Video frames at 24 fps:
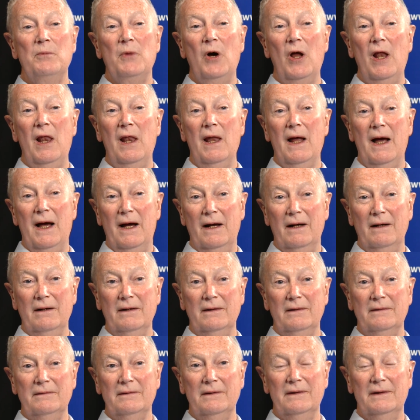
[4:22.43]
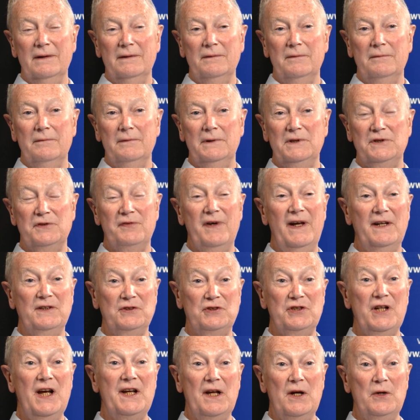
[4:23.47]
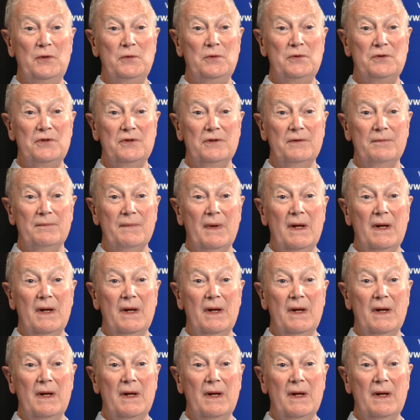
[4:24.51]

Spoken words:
my lung, which found shadows,